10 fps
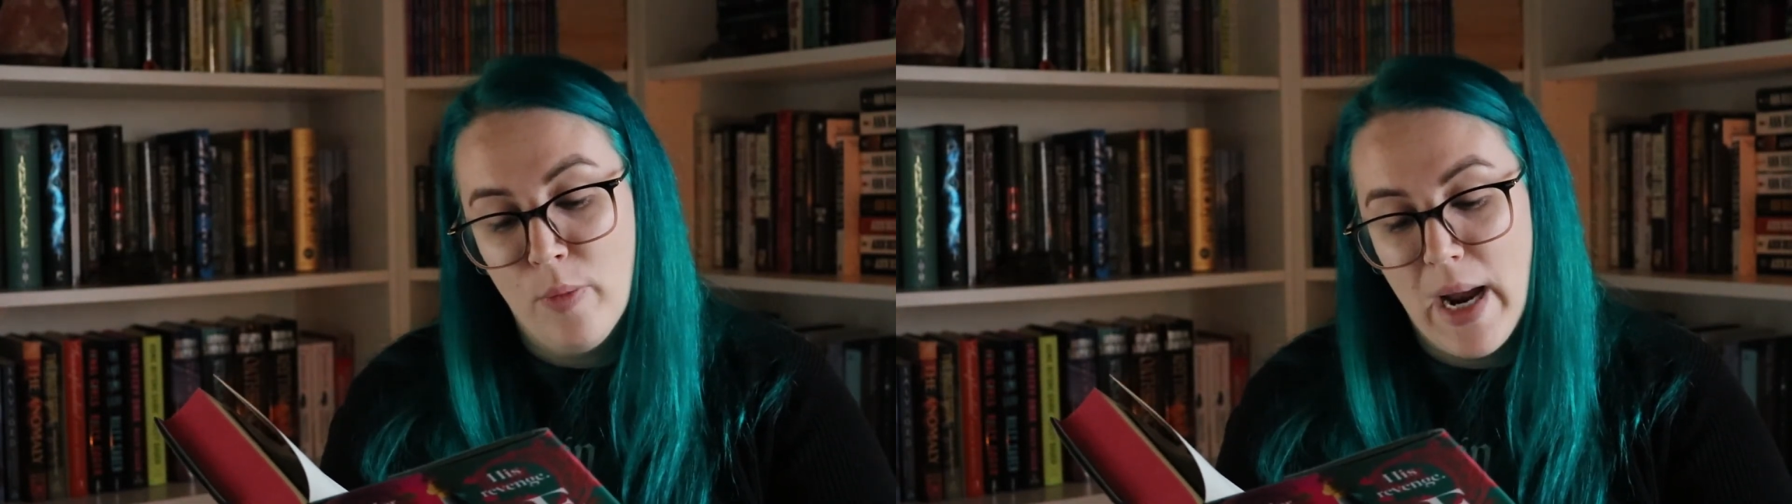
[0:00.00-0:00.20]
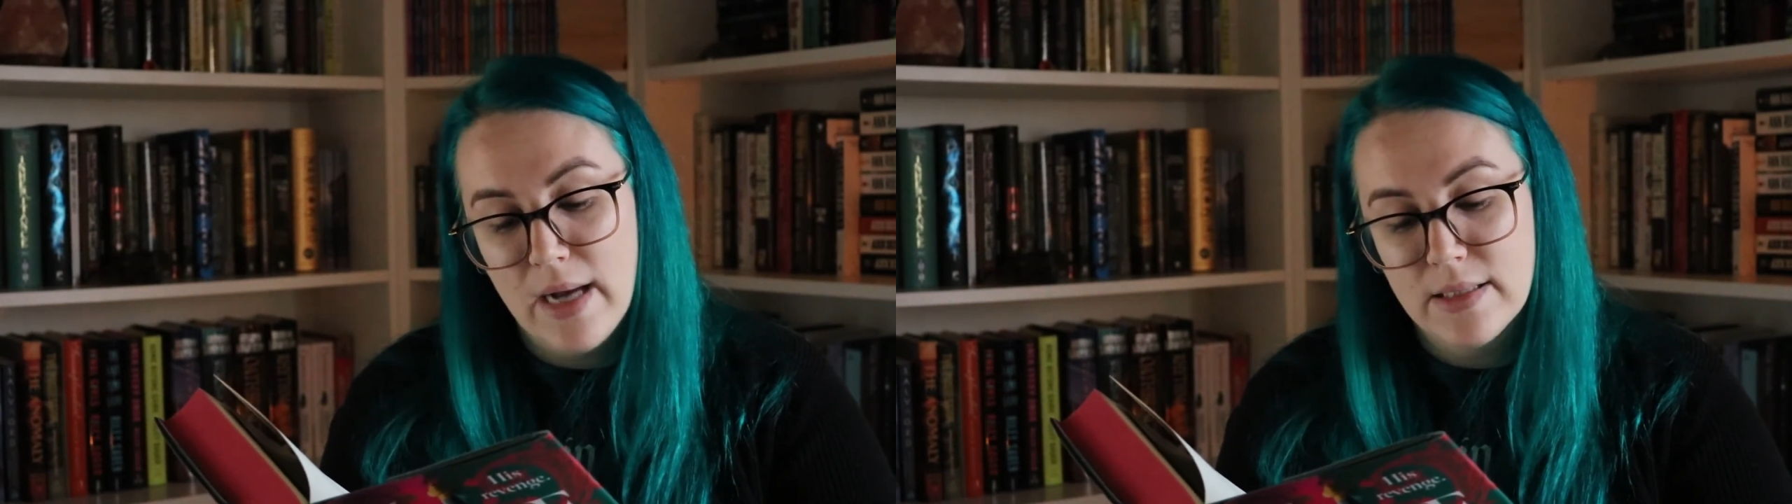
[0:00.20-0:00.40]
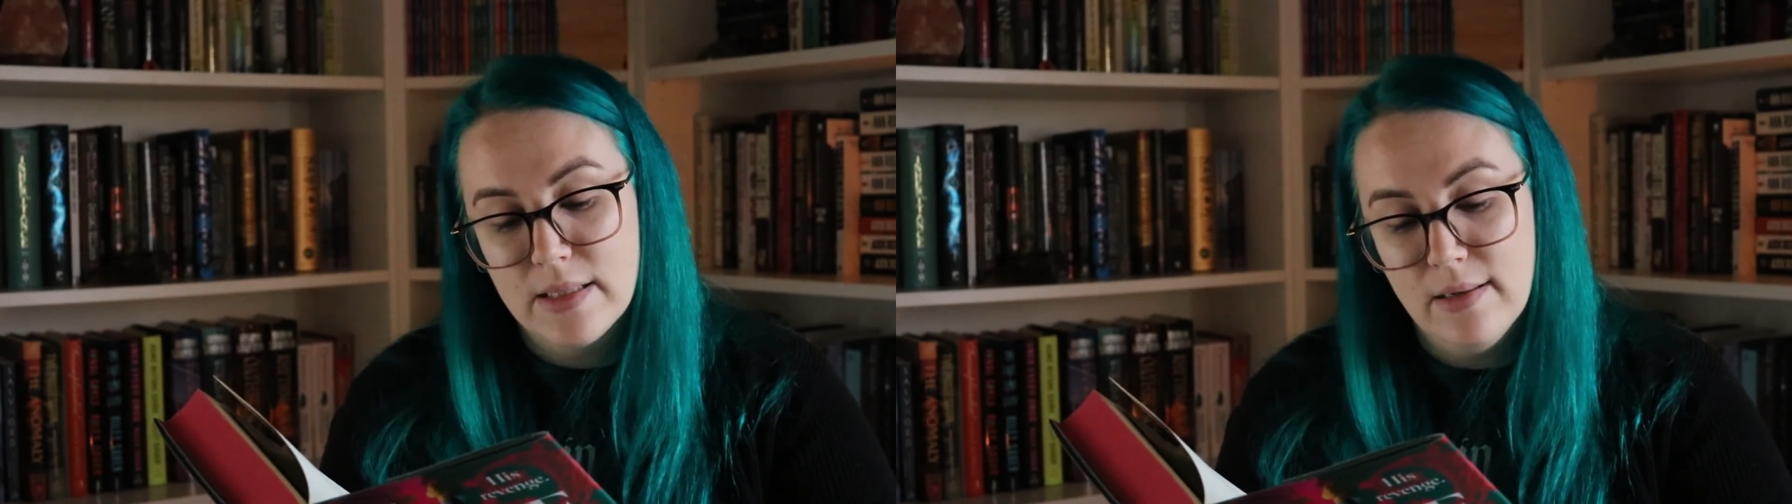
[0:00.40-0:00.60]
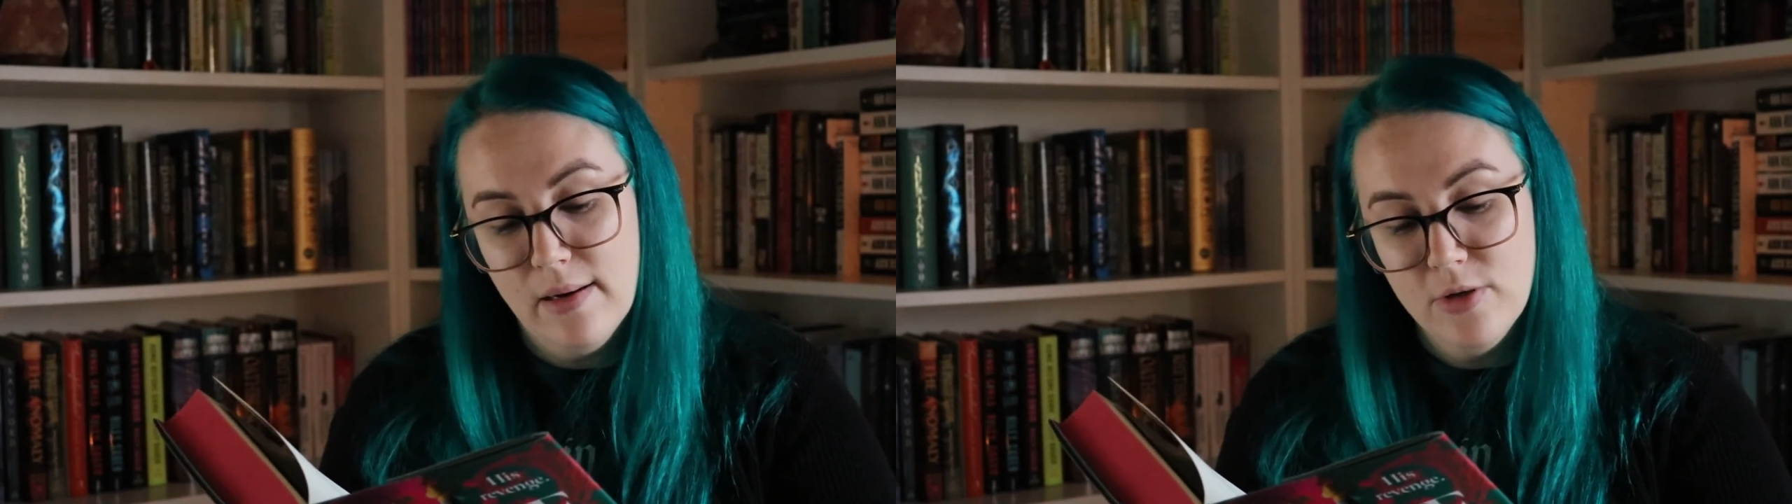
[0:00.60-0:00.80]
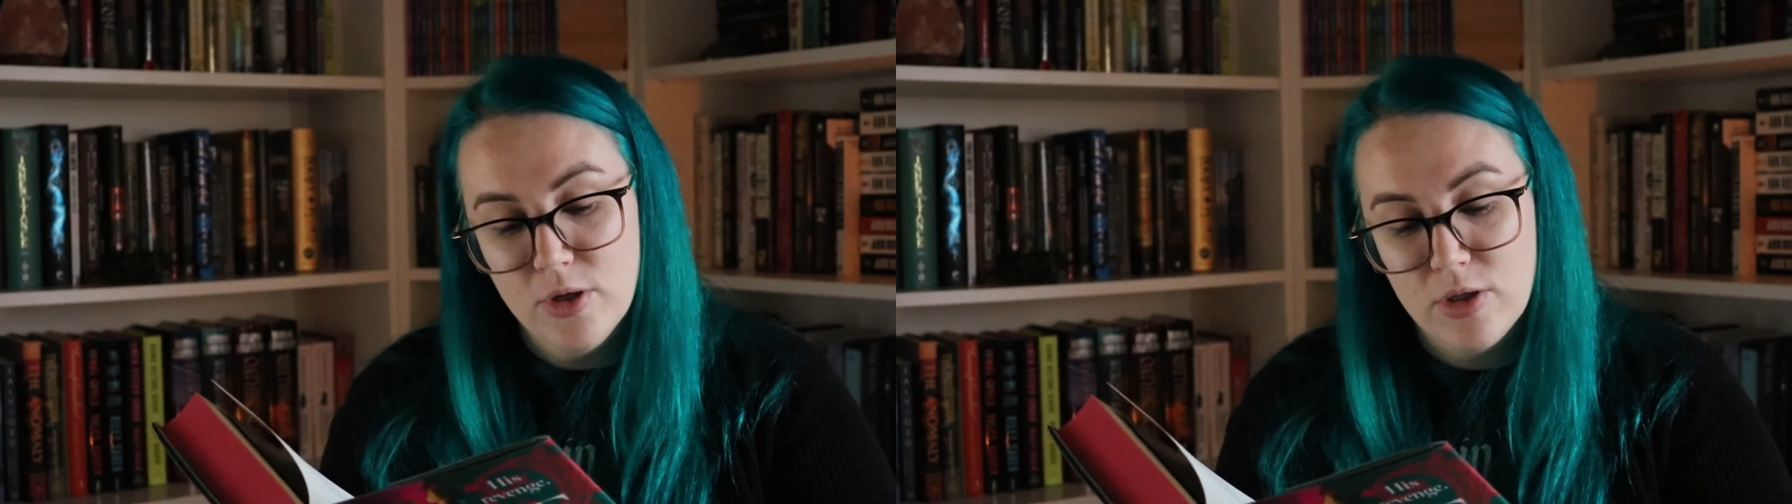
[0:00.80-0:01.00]
past and
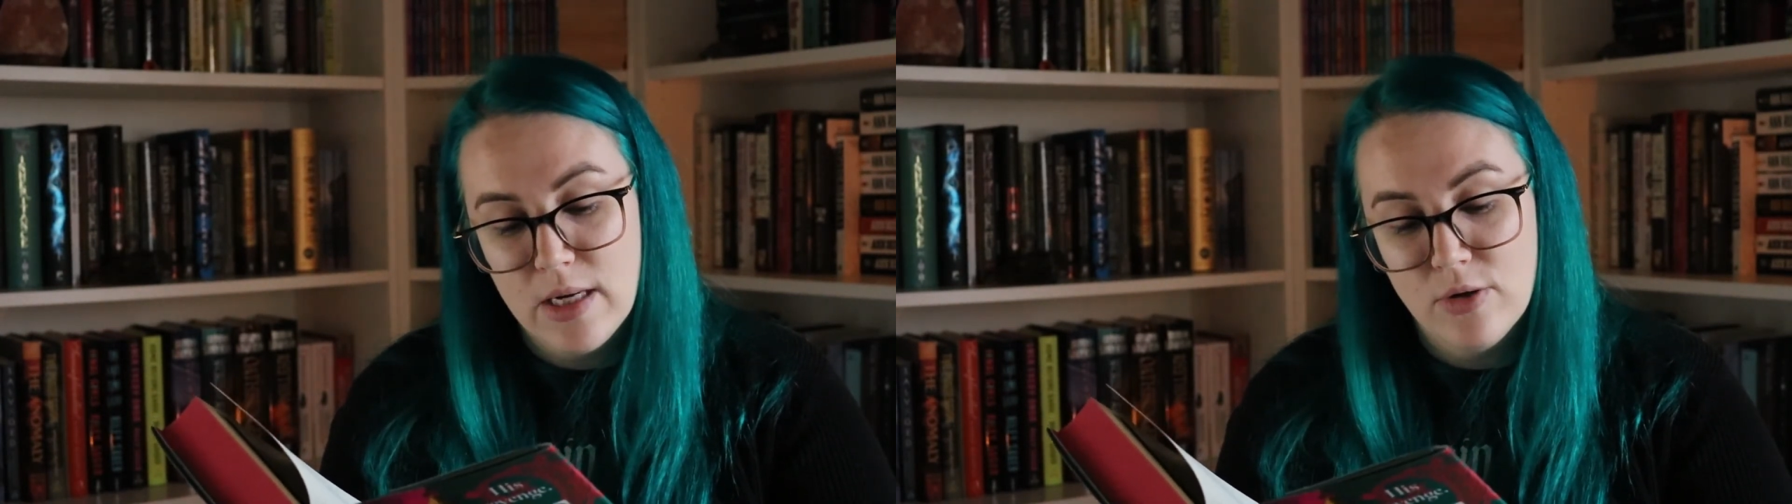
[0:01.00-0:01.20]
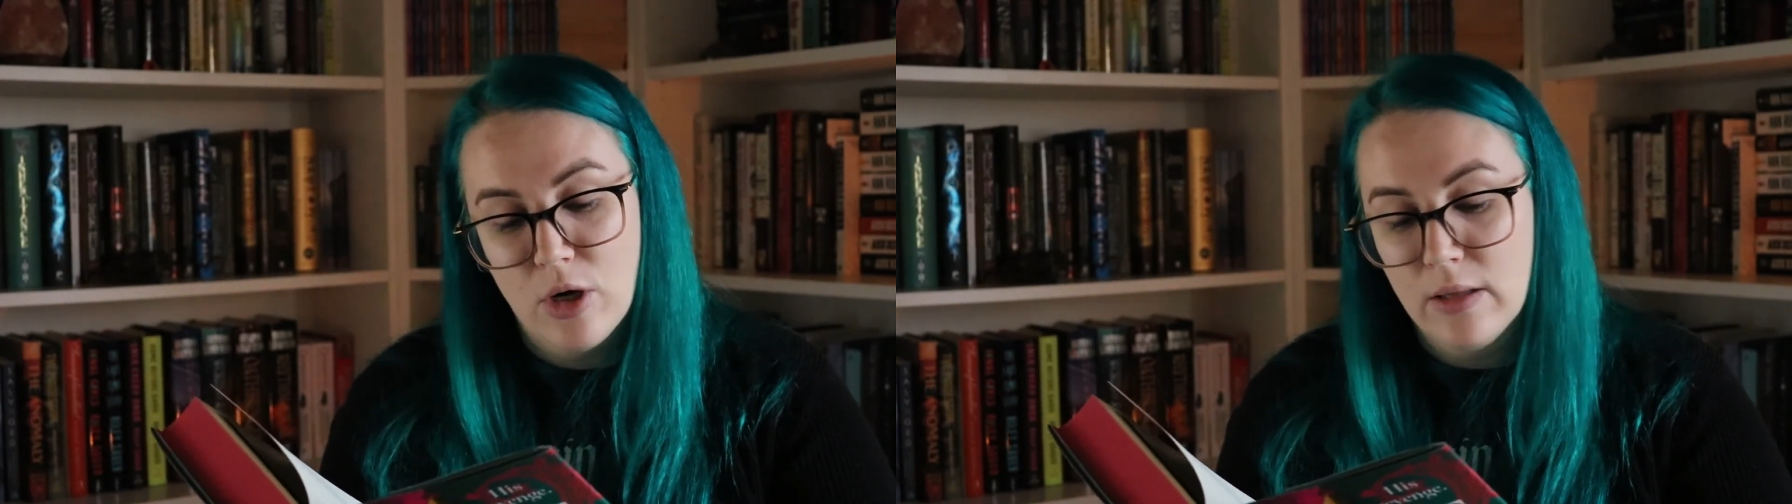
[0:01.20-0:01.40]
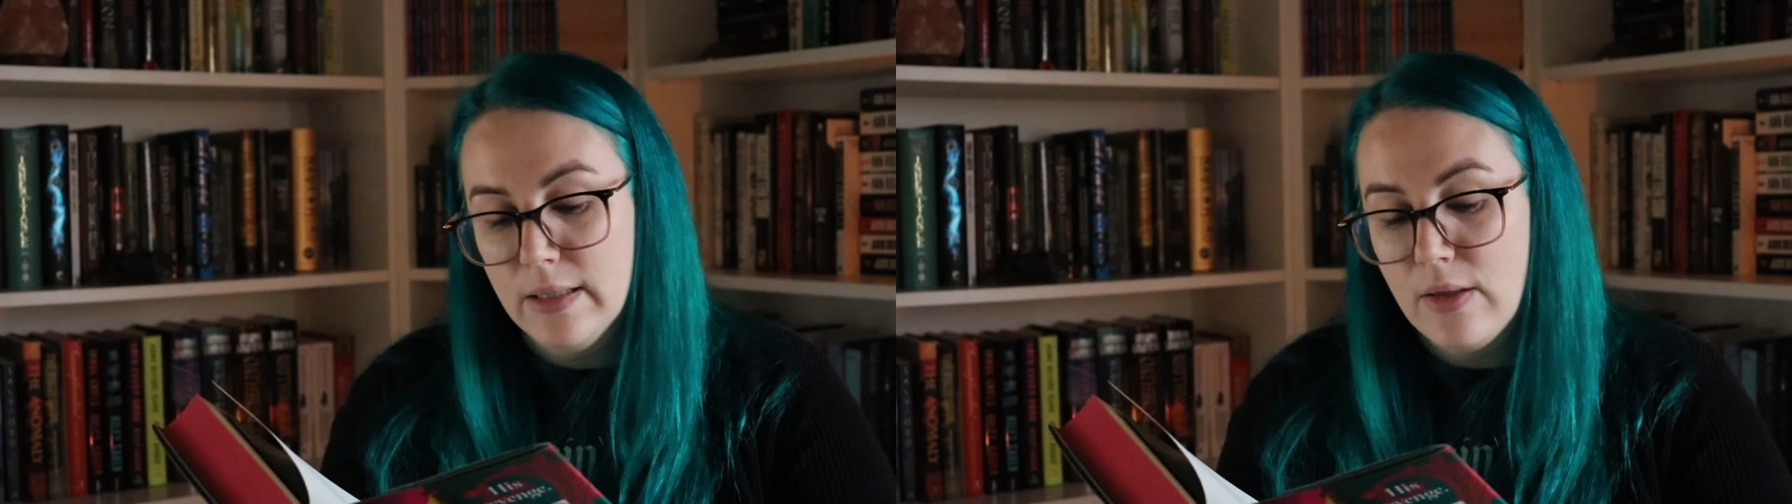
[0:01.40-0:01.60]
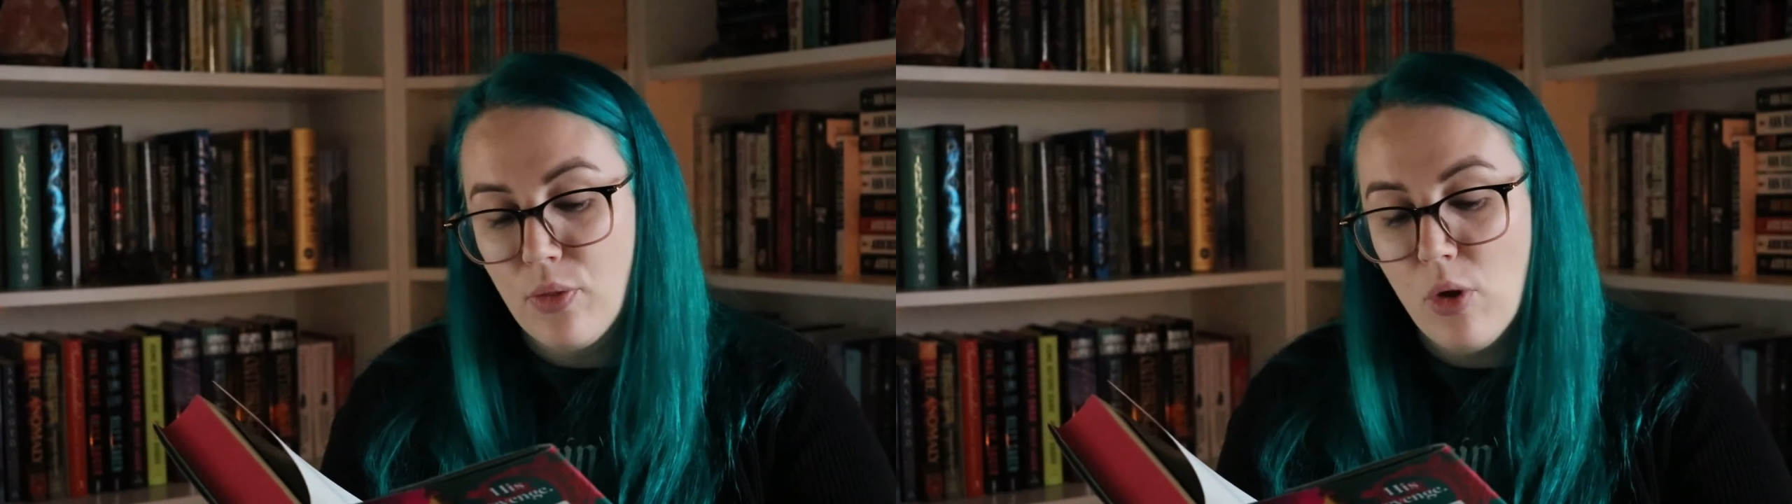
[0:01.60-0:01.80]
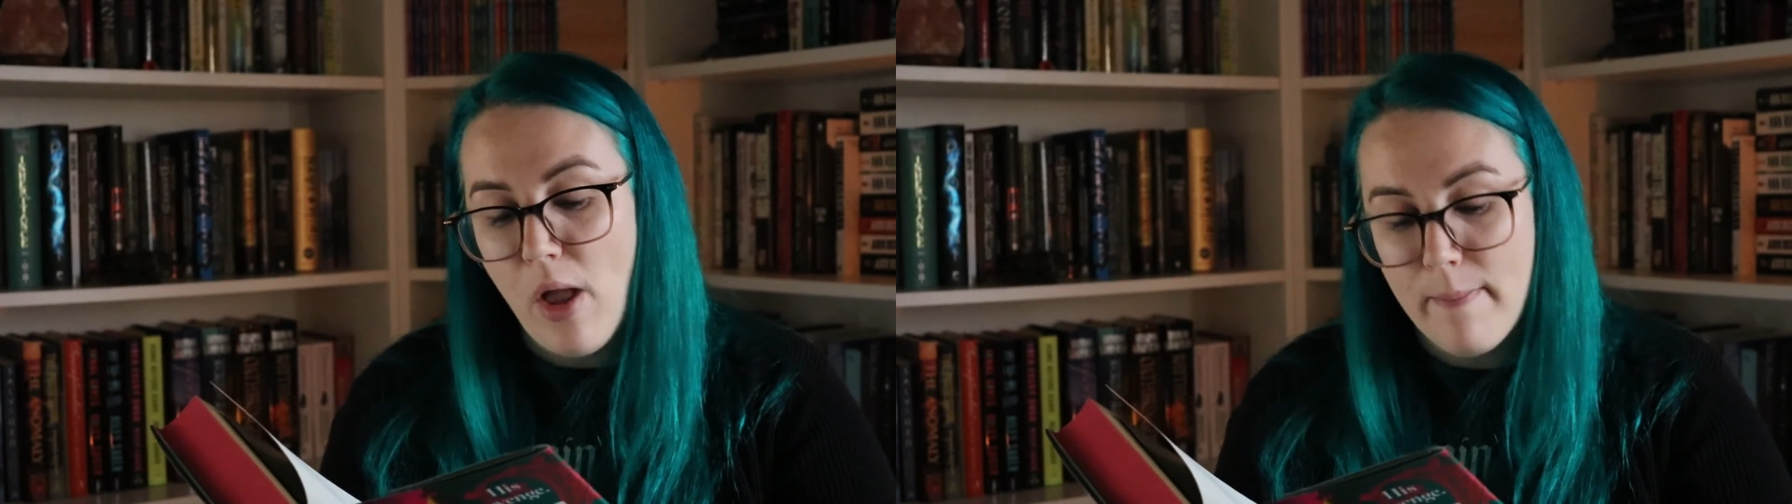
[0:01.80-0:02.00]
understand her lethal